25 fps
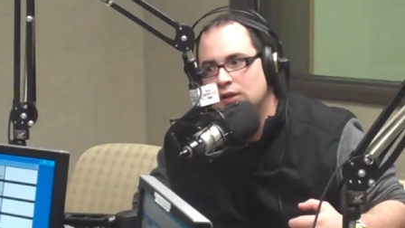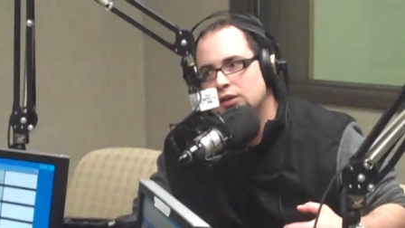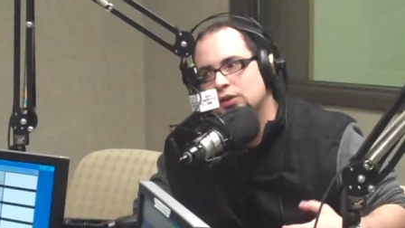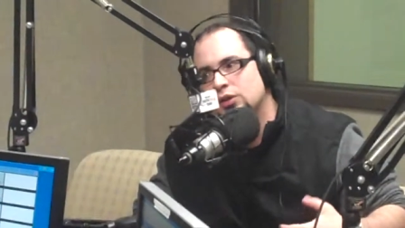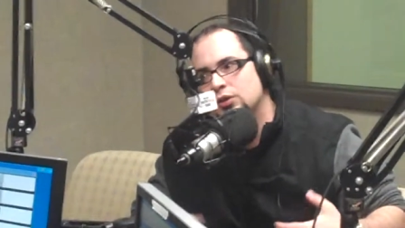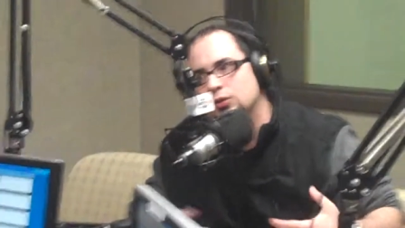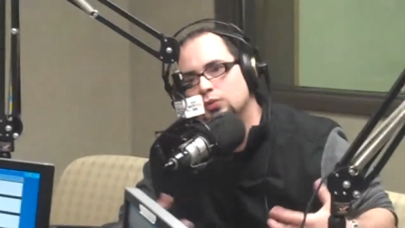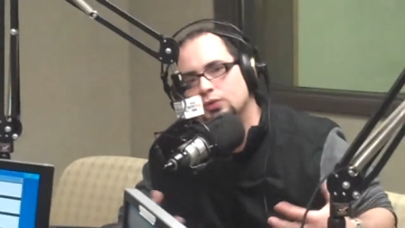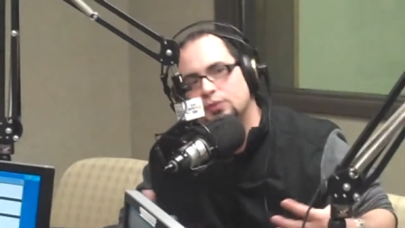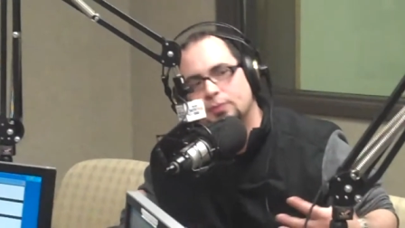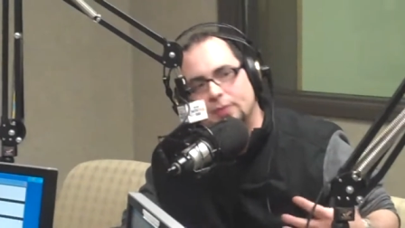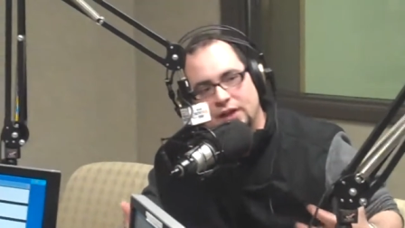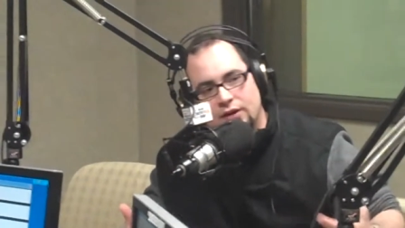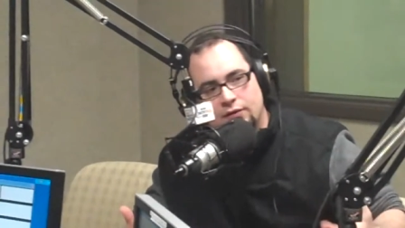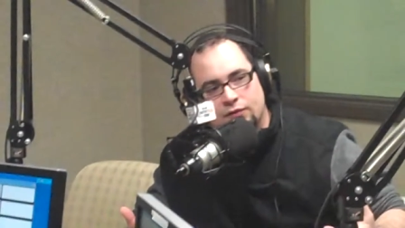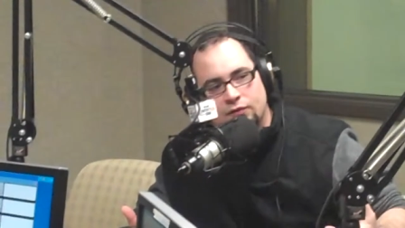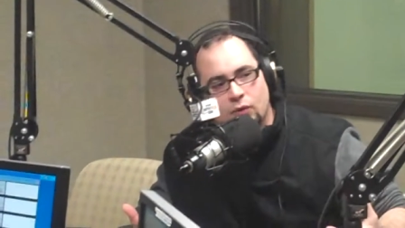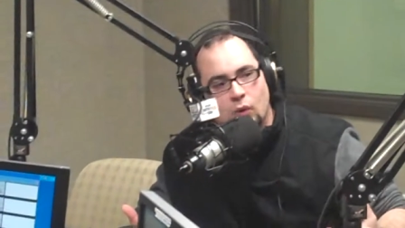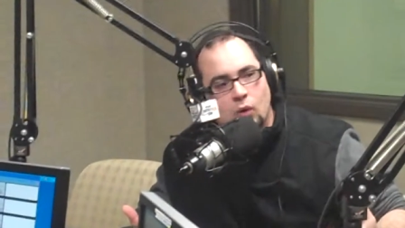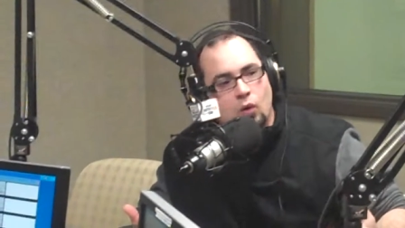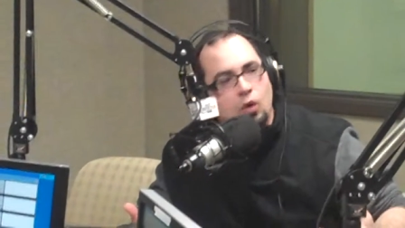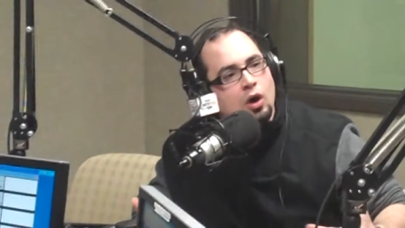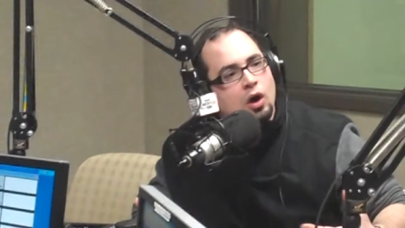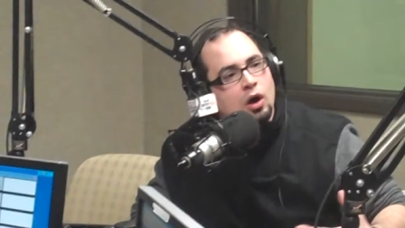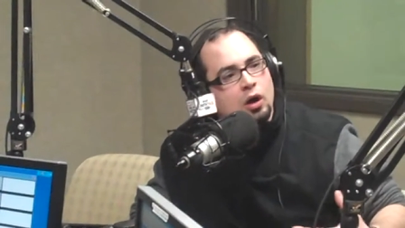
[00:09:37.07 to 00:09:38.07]
you would make a
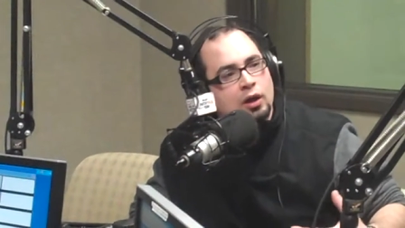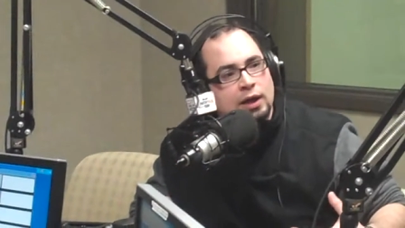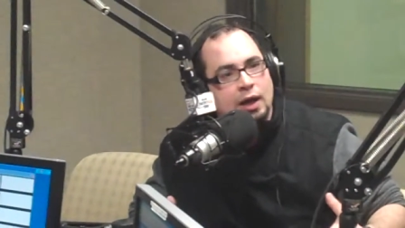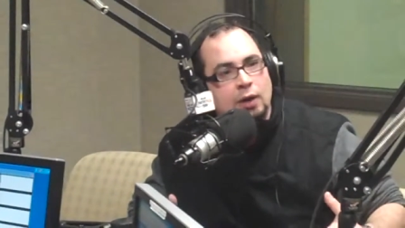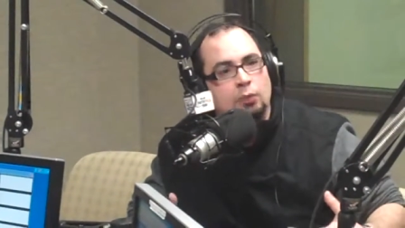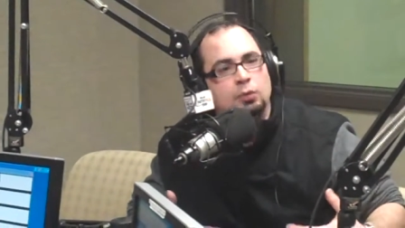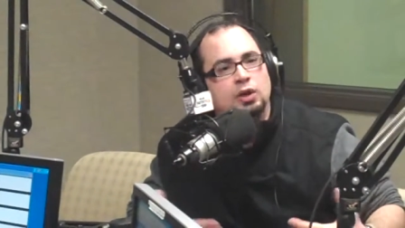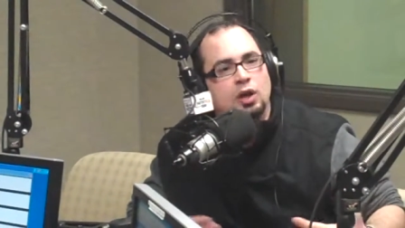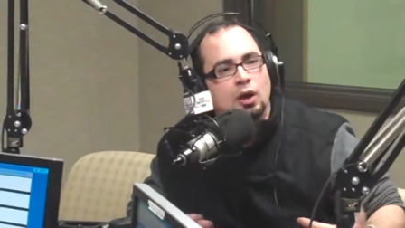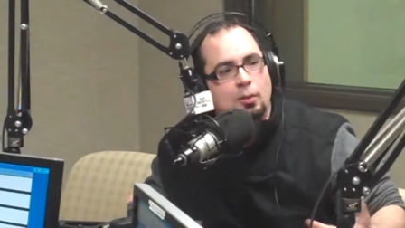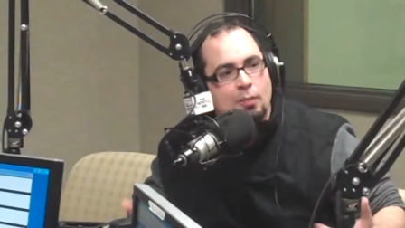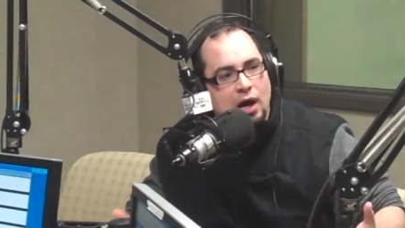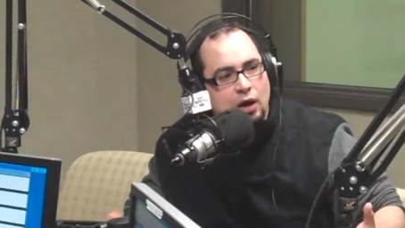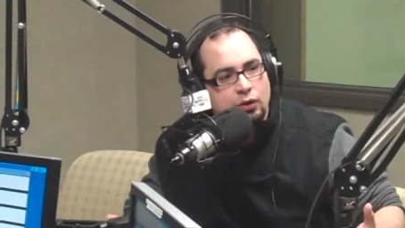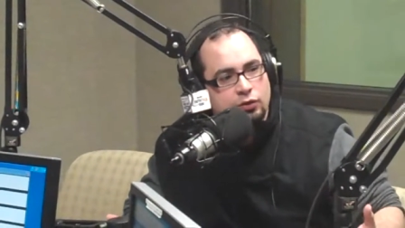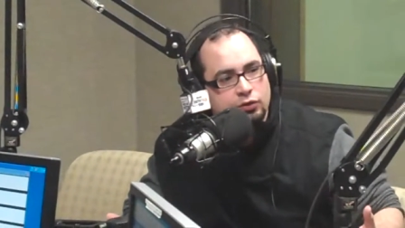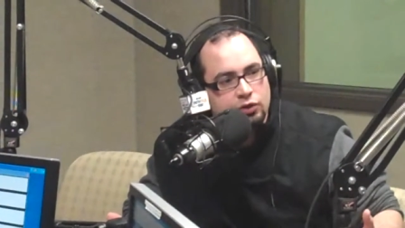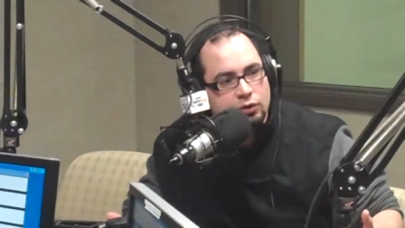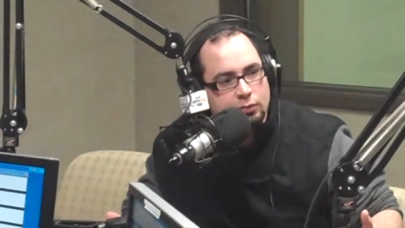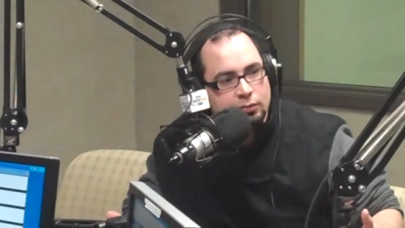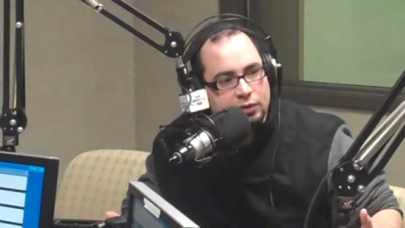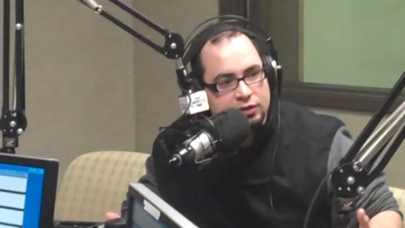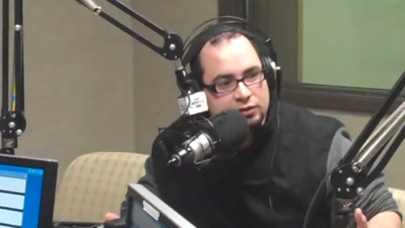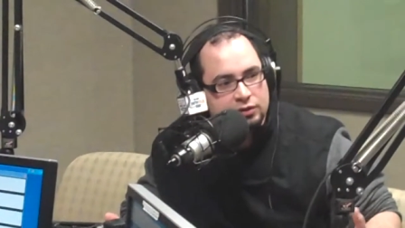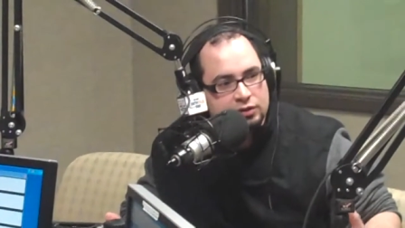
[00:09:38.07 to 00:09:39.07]
phone call, and I would come out to
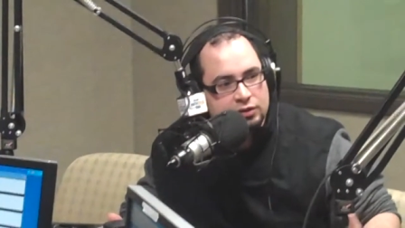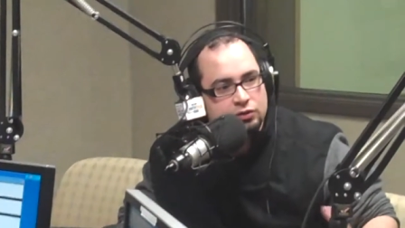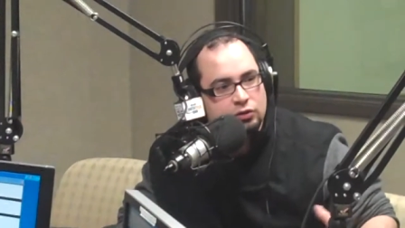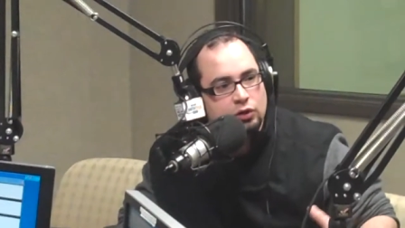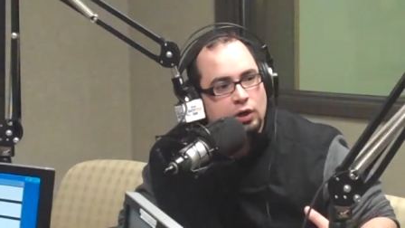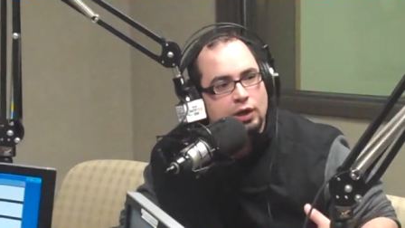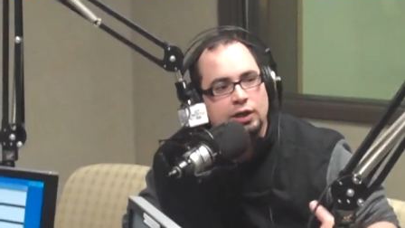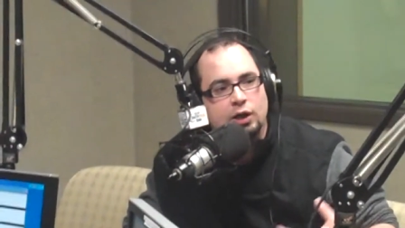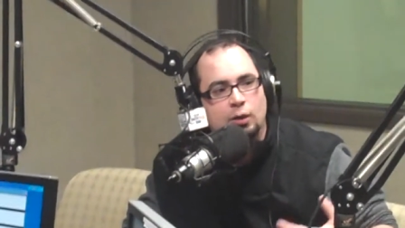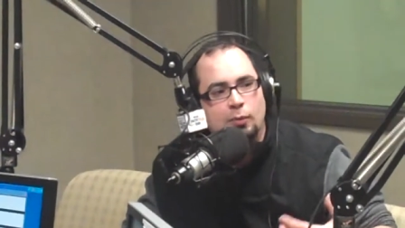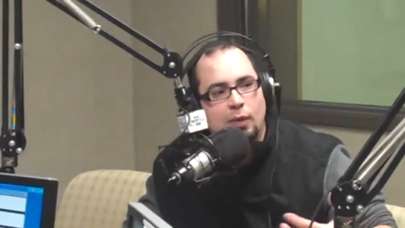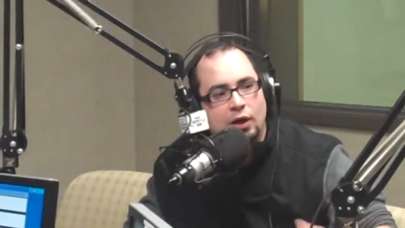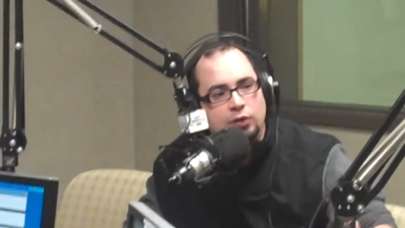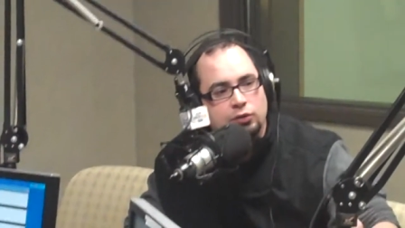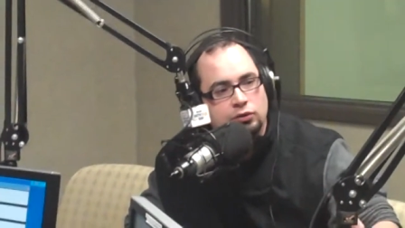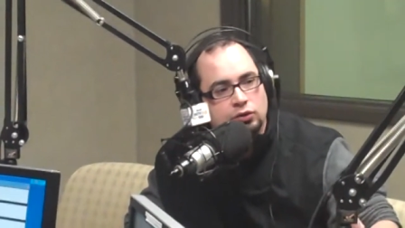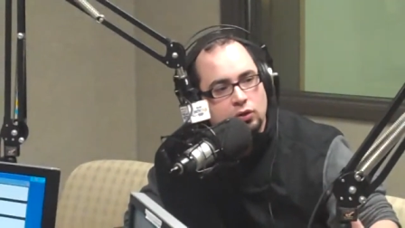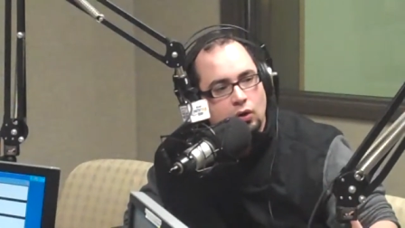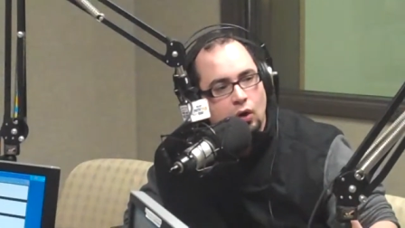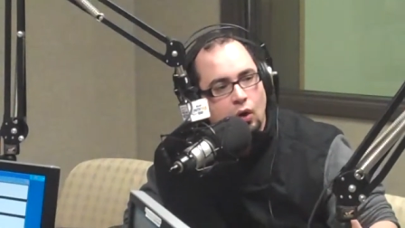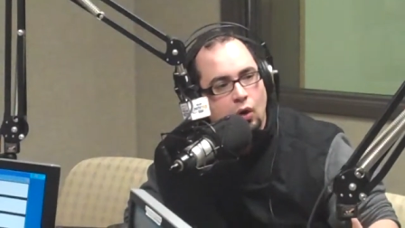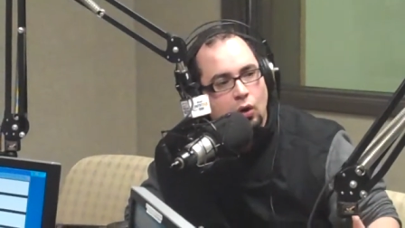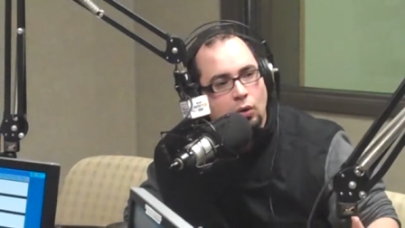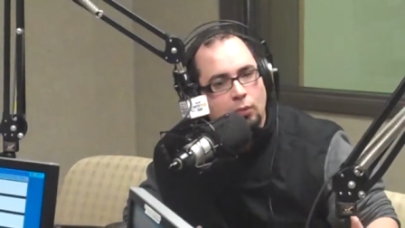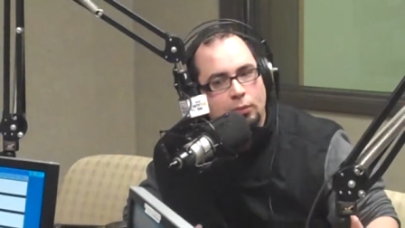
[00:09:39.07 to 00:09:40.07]
your business, or I'd come out to your
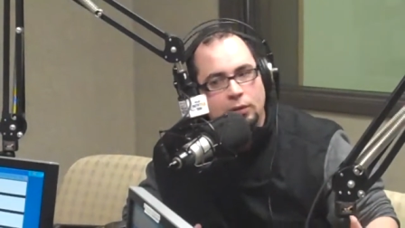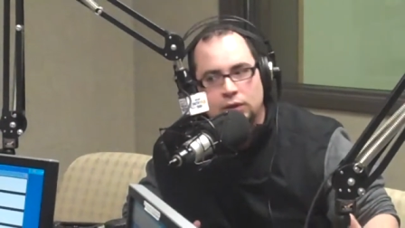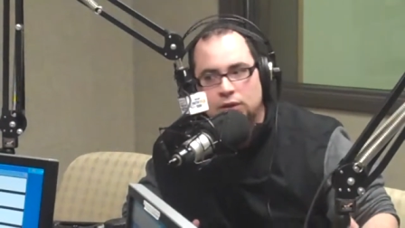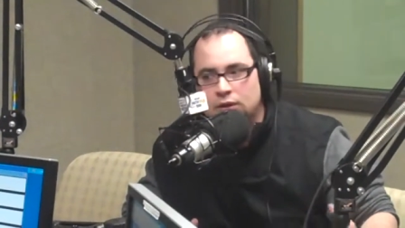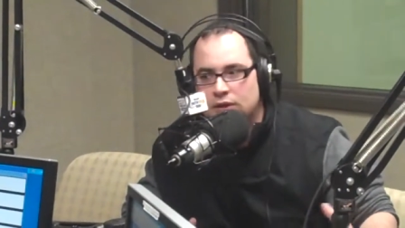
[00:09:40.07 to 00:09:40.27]
home,